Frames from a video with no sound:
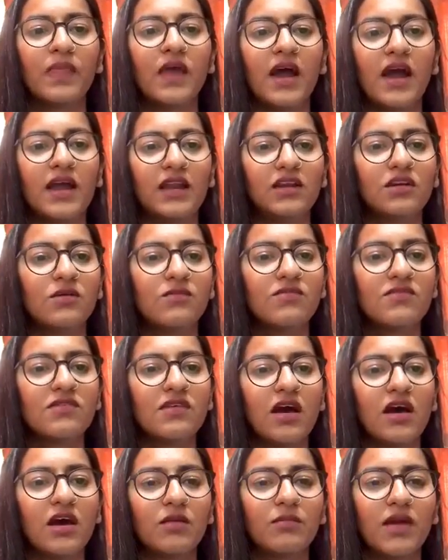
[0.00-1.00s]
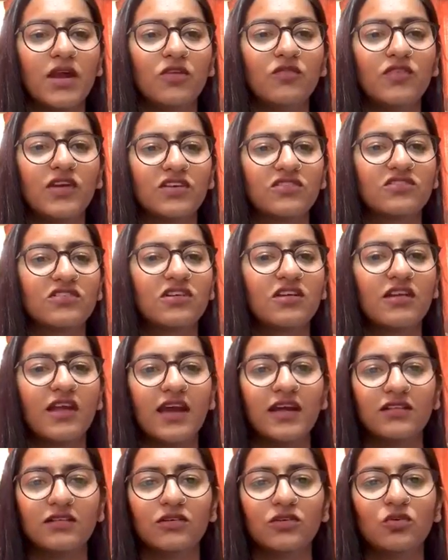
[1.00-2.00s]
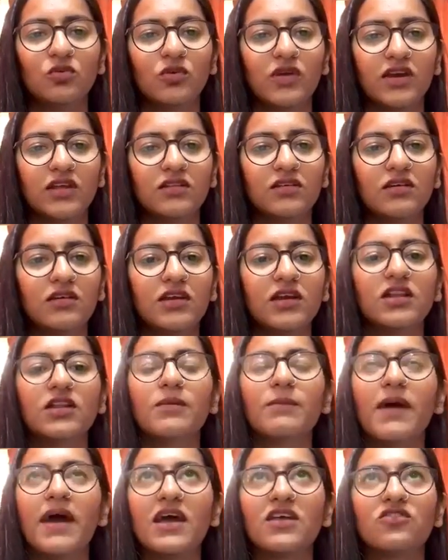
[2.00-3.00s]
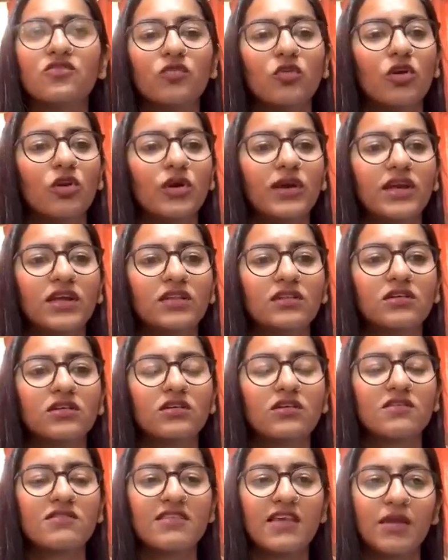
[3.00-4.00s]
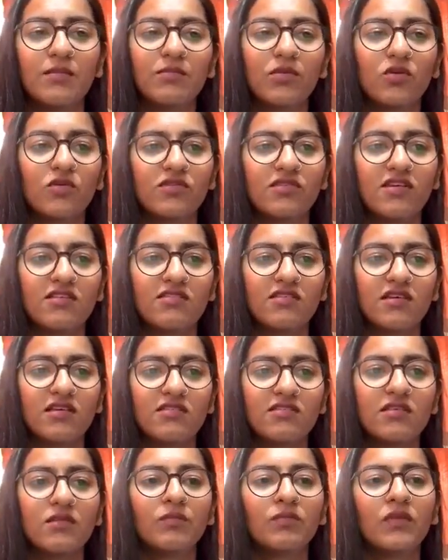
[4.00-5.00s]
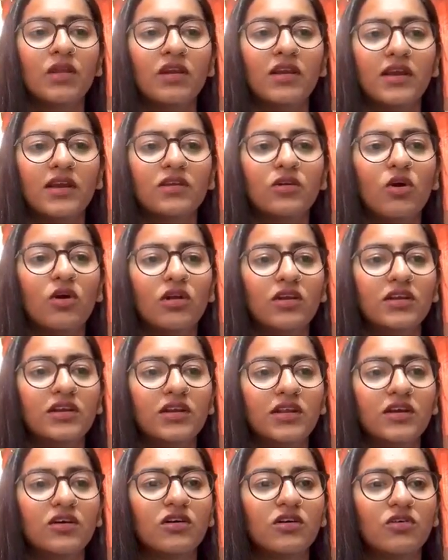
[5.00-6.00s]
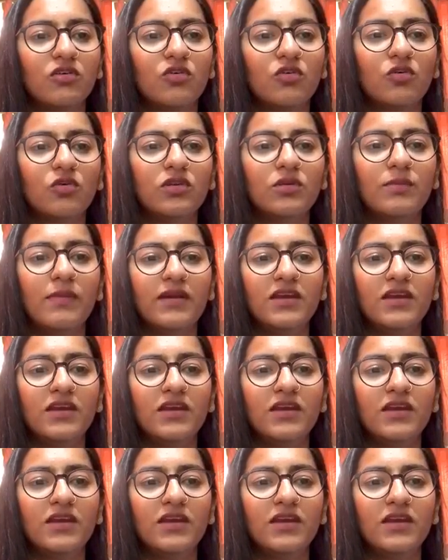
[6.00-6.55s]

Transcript: Items are manufactured together in a batch following the same processes like quality control.